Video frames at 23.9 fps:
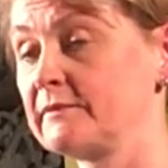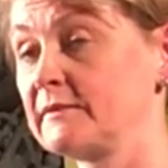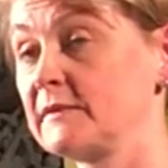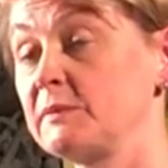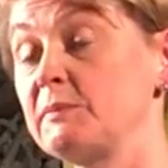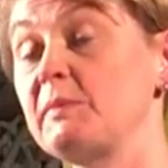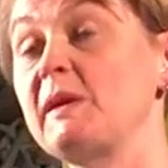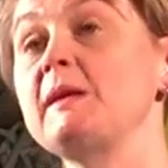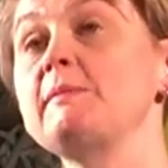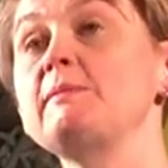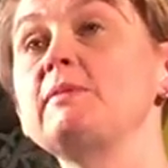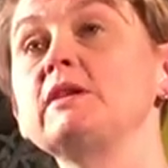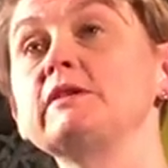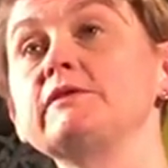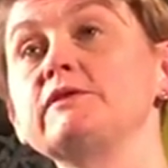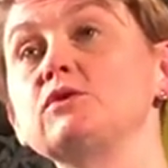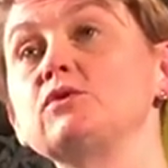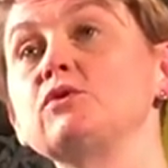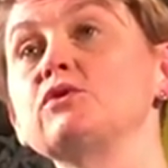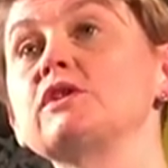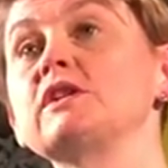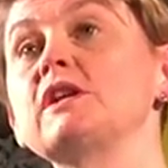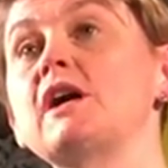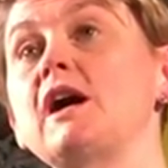The people of
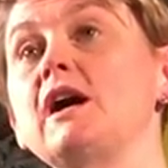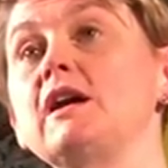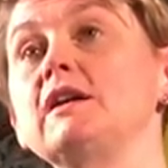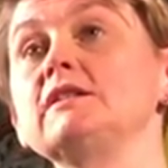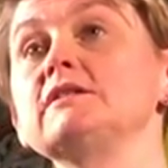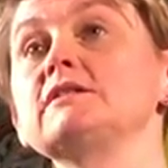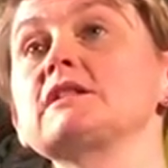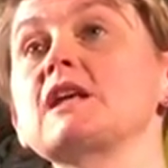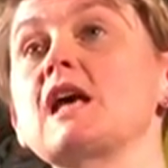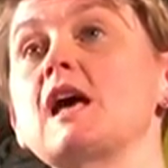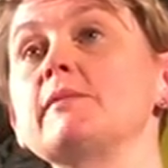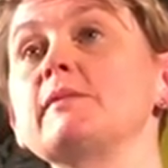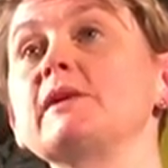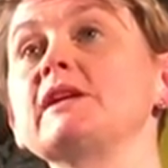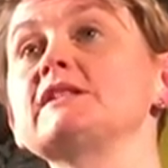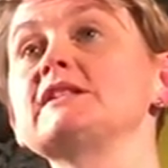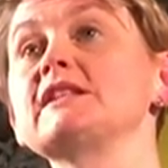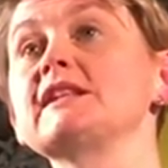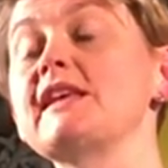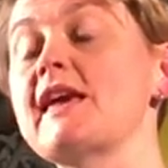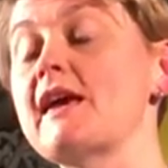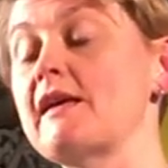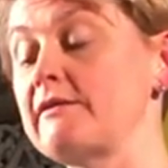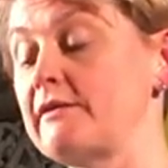Northern Ireland coming
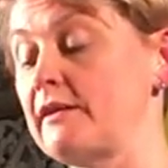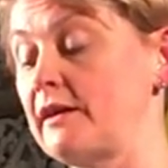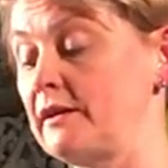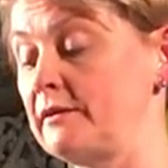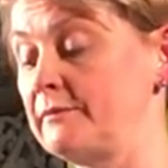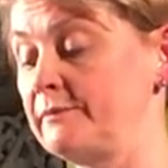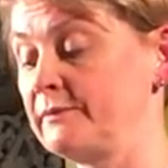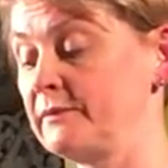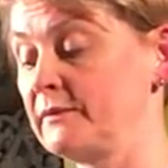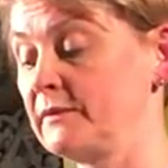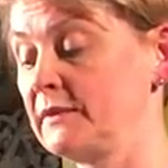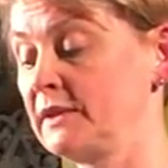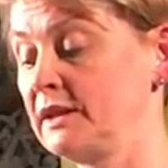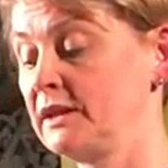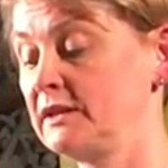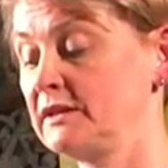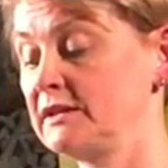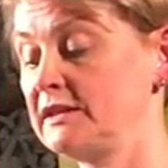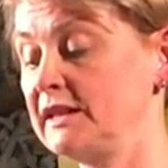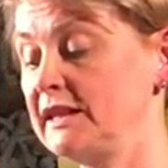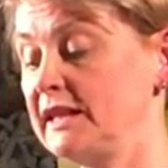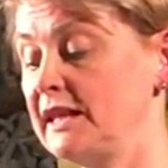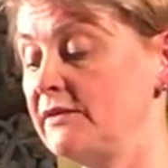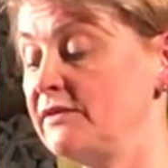together
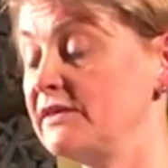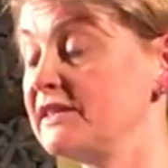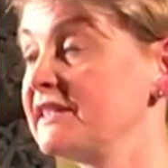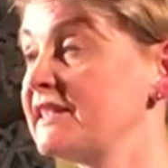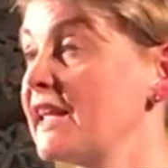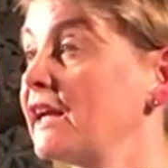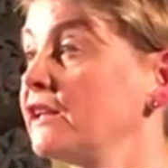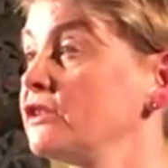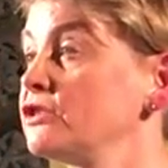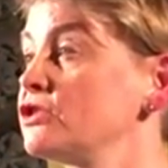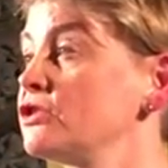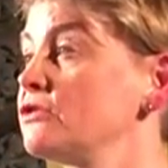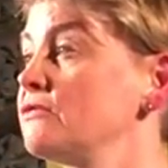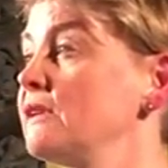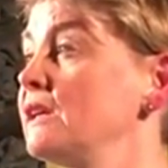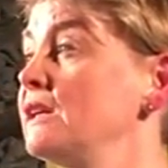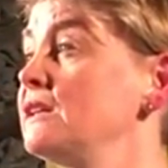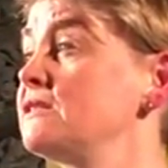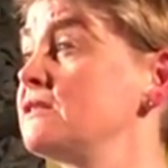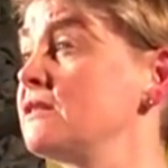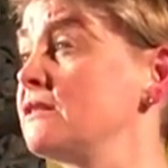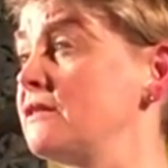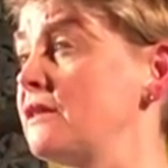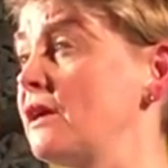to give sanctuary
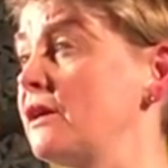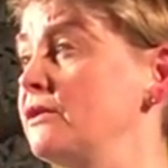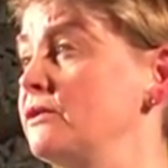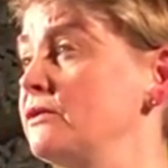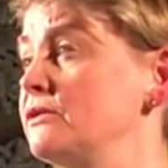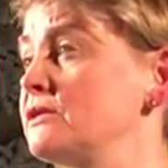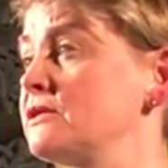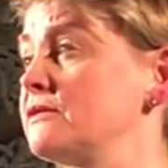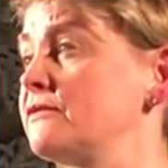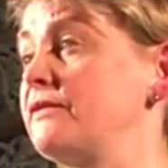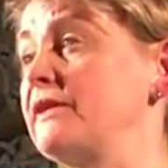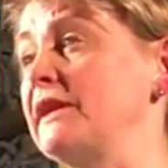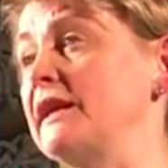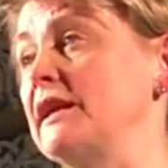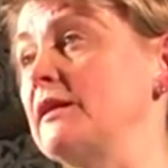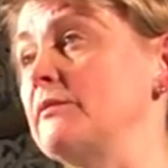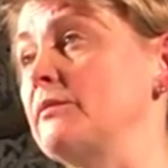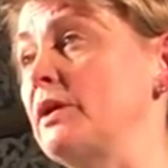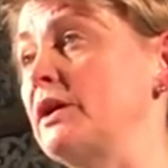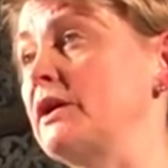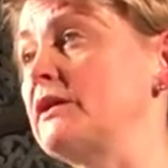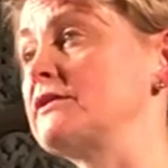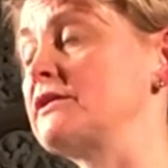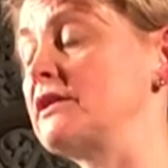to those fleeing
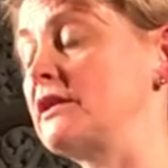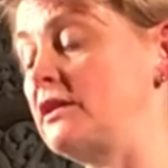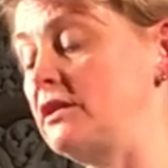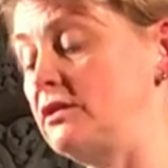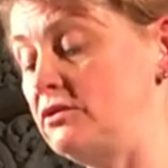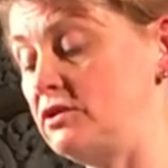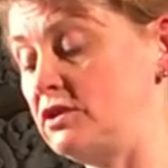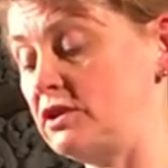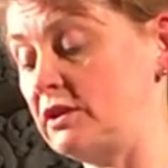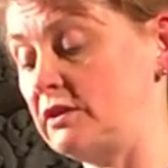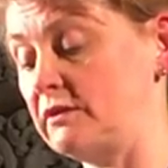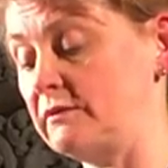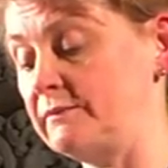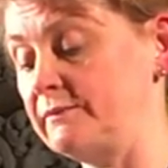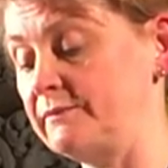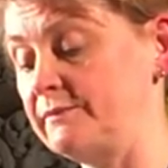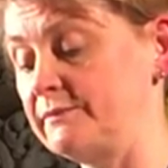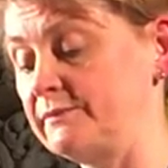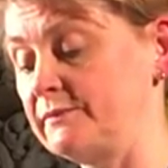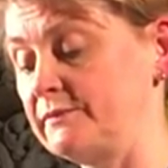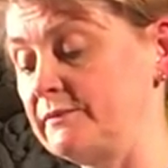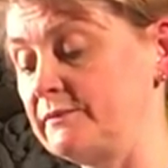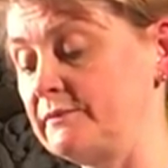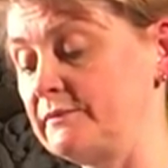persecution
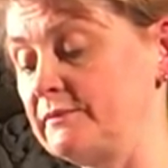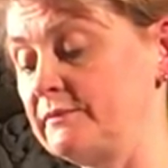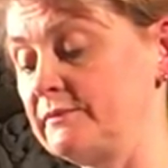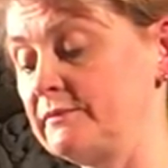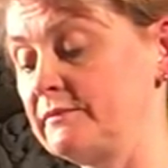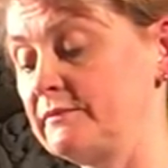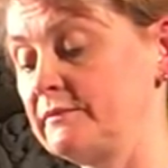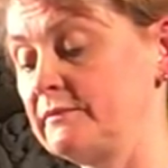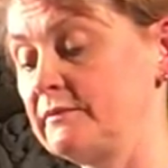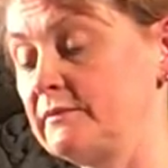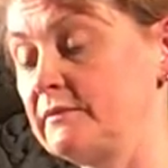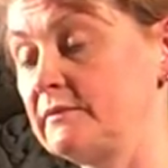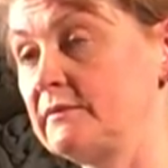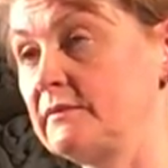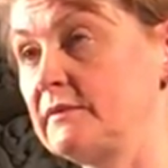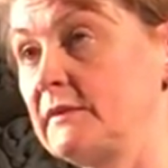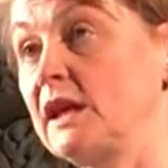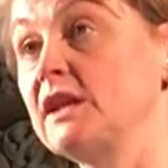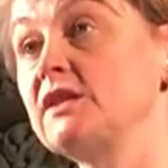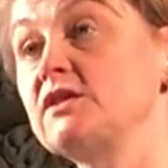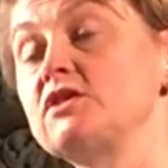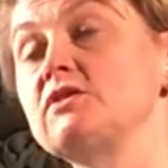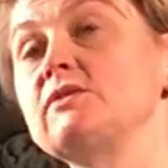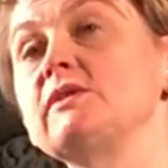
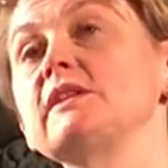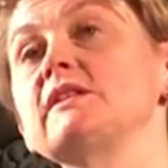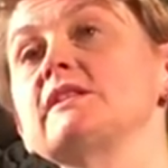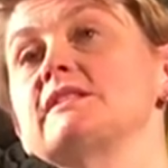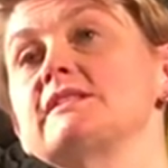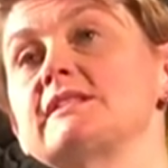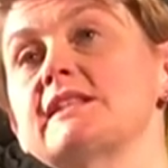and doing the